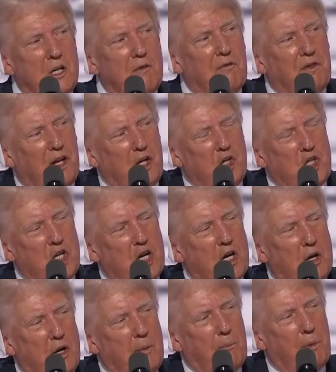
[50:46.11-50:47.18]

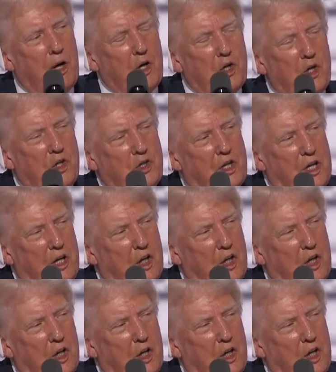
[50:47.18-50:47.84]
inflationary pressures in